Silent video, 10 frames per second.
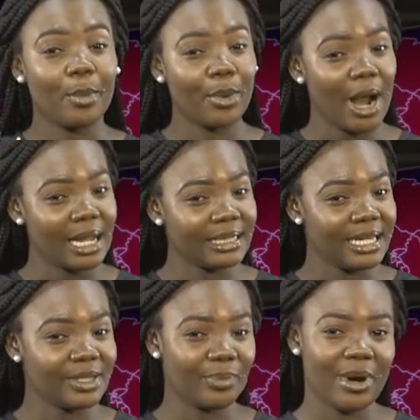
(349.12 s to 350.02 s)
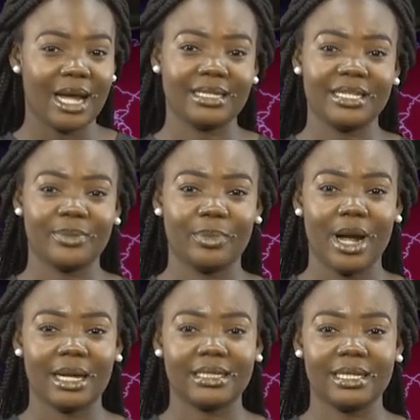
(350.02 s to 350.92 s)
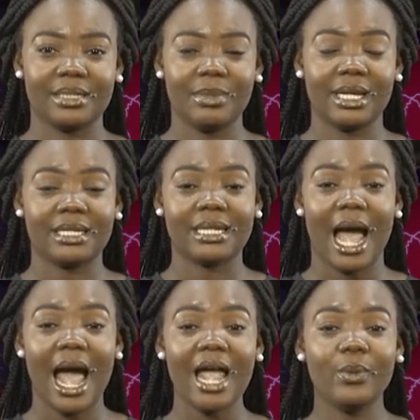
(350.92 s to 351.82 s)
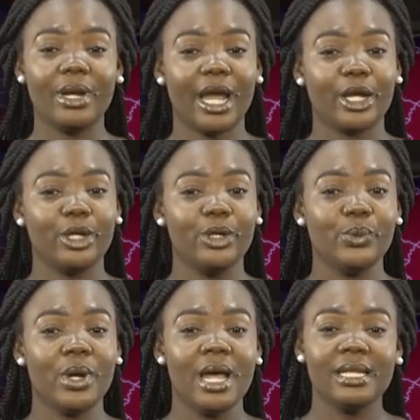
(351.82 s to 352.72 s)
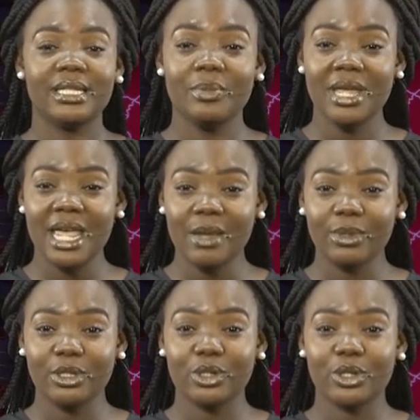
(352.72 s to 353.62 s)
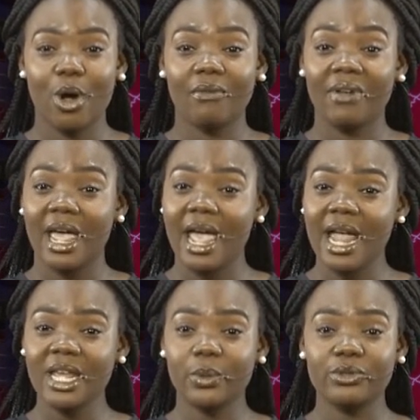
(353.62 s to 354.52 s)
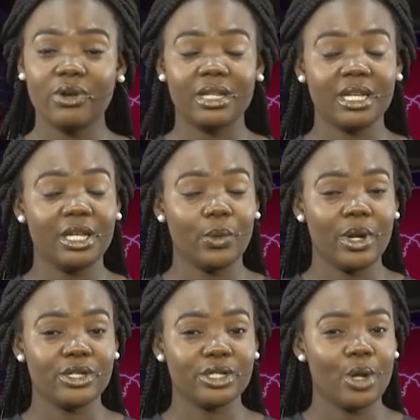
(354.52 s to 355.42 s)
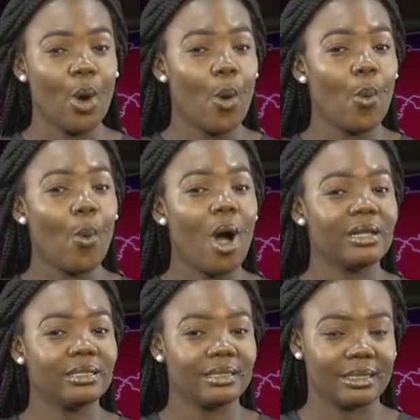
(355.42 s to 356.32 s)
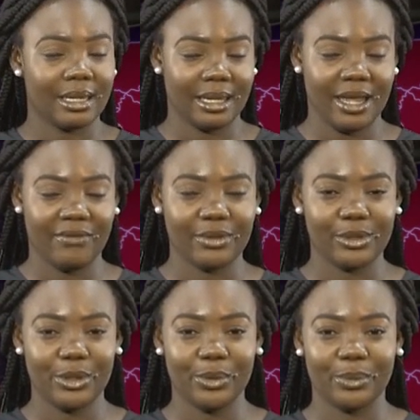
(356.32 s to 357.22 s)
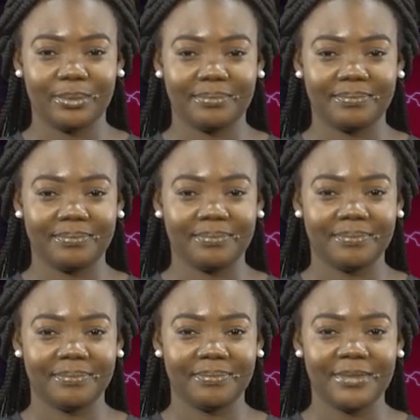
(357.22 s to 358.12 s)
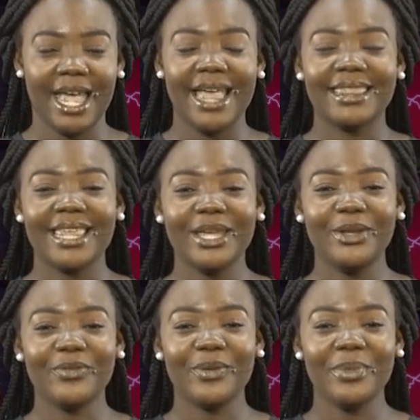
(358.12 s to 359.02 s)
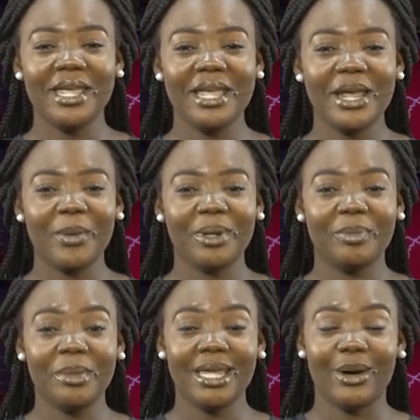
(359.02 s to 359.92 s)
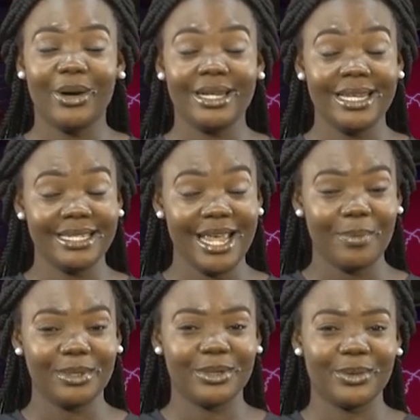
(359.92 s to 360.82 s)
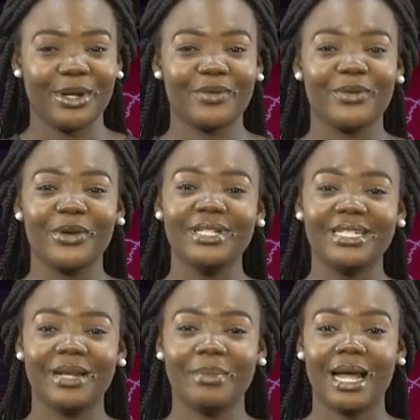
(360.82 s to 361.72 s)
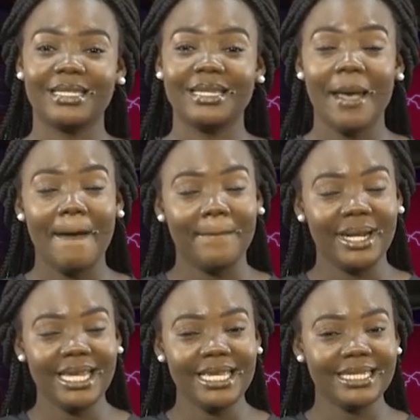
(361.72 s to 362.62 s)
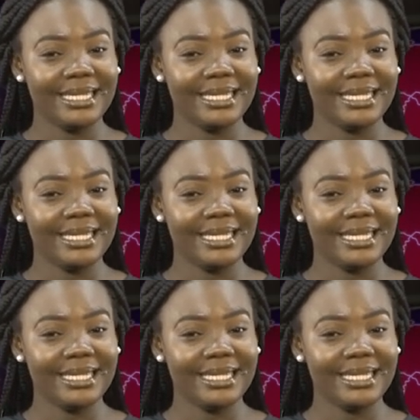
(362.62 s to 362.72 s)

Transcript: practice, practice, practice, because I would like you to be able to solve any quadratic equation once given to you. Thank you for being here with me on this episode of Grade 10 Maths. Please